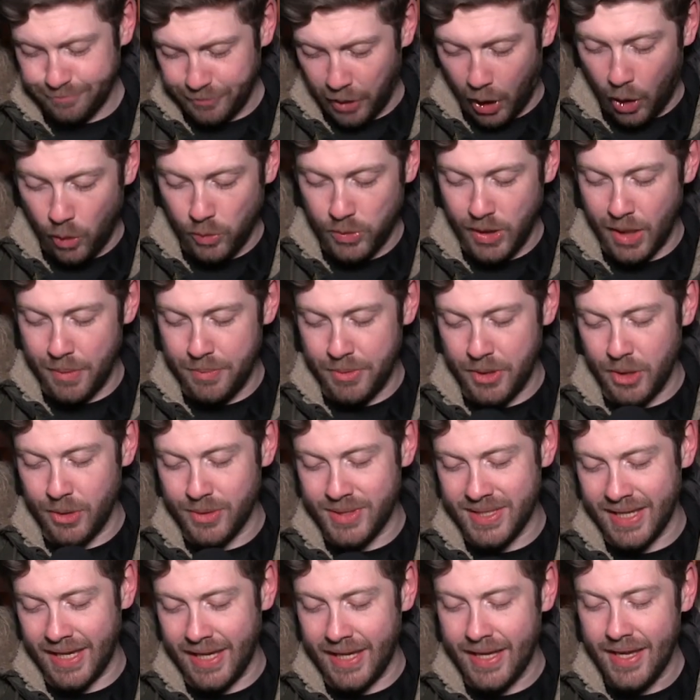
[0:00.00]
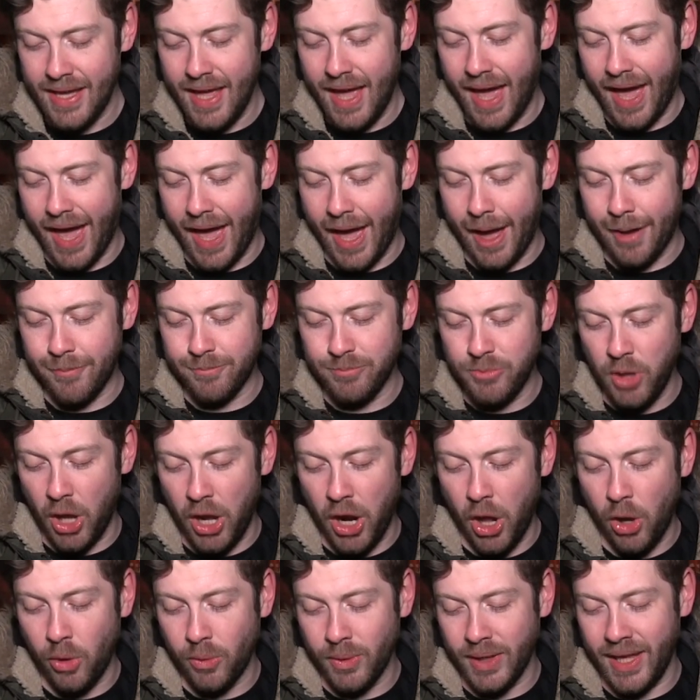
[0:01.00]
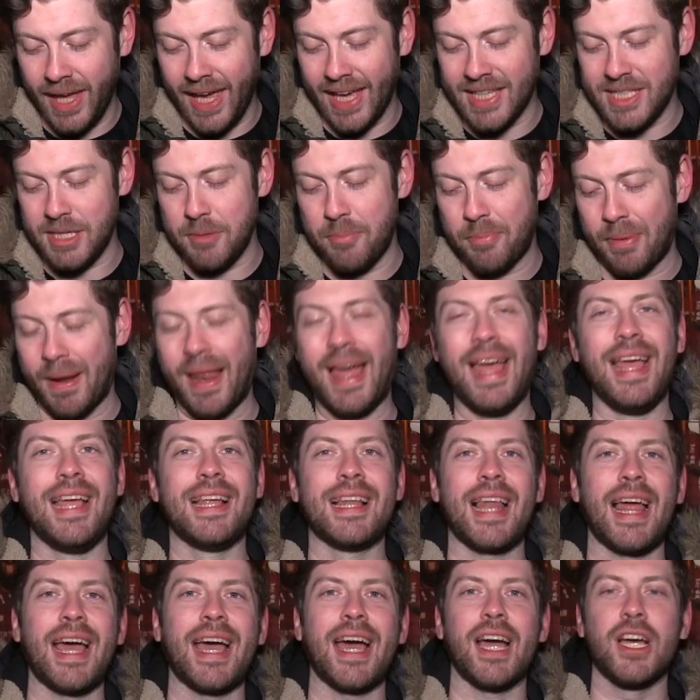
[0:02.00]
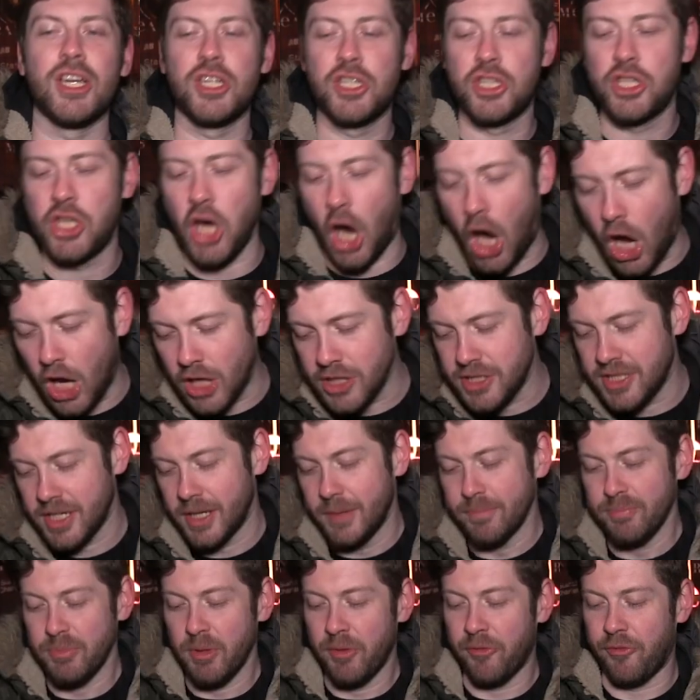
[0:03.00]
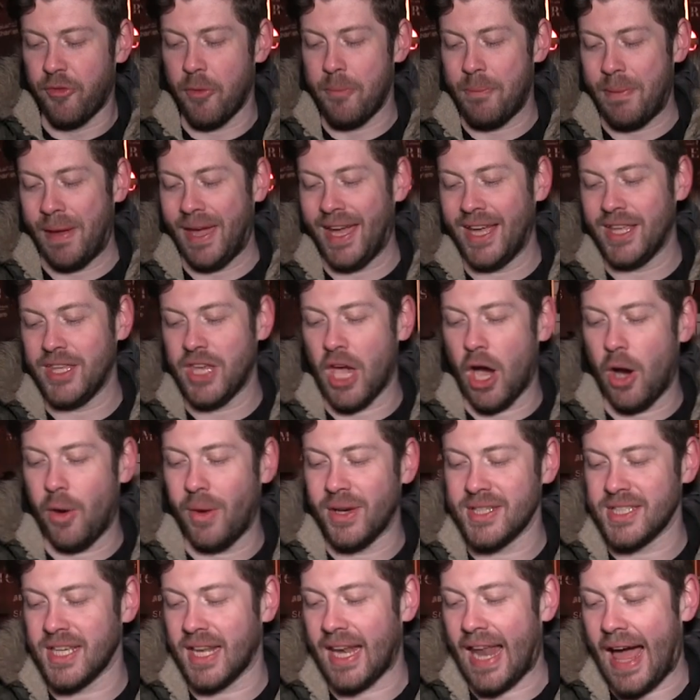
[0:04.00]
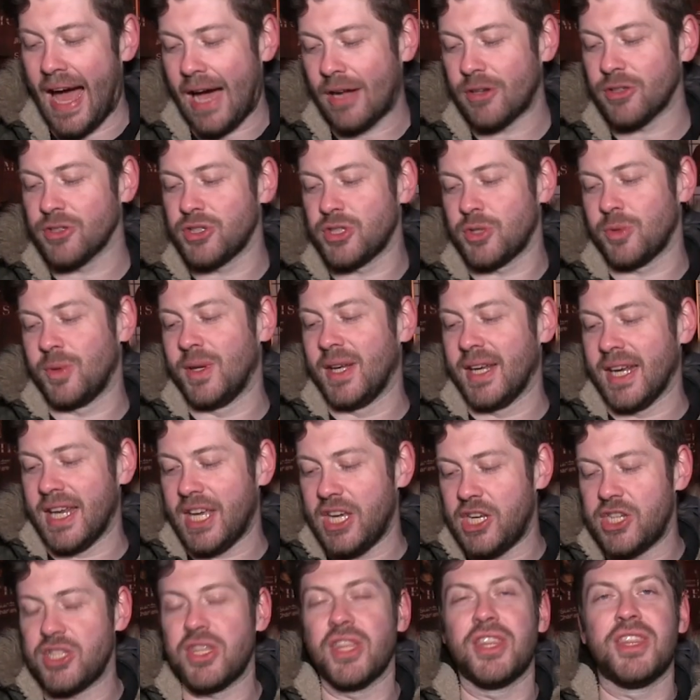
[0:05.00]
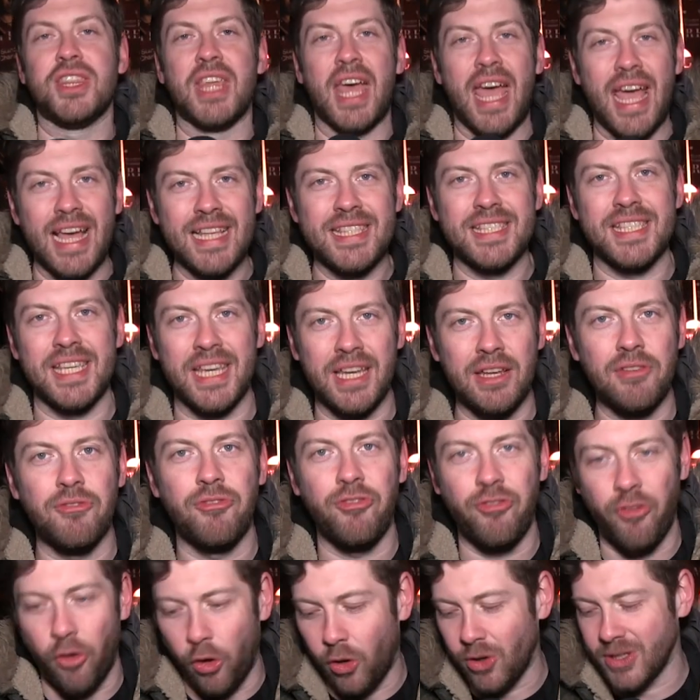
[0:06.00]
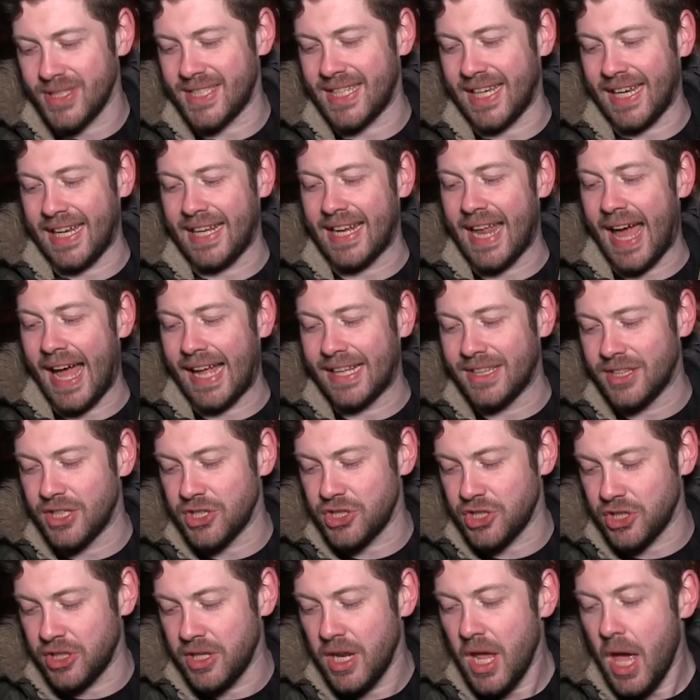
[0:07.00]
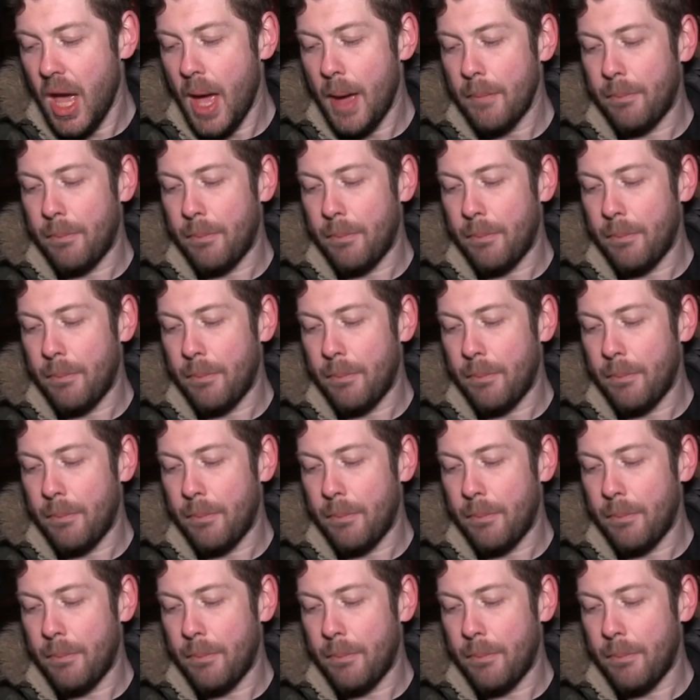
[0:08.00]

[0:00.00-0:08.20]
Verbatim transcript: Oh, your beauty. Um, not only is he playing like a god, Fabinho has allowed us to unleash the 13 14 Henderson,